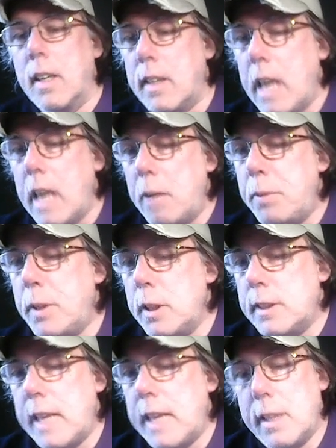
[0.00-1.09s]
Yeah, I
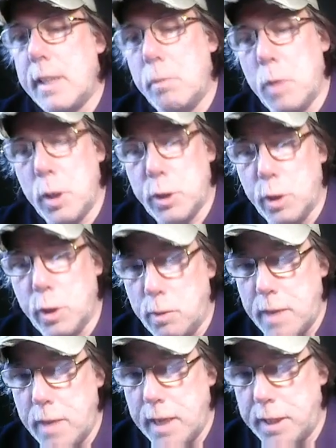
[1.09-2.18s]
produced that commercial
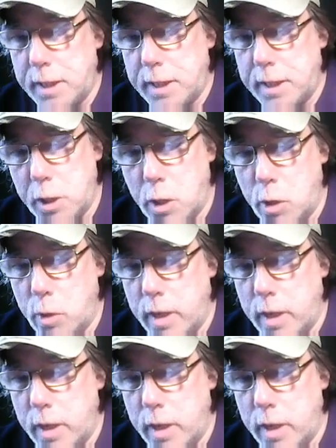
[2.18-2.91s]
about a year ago,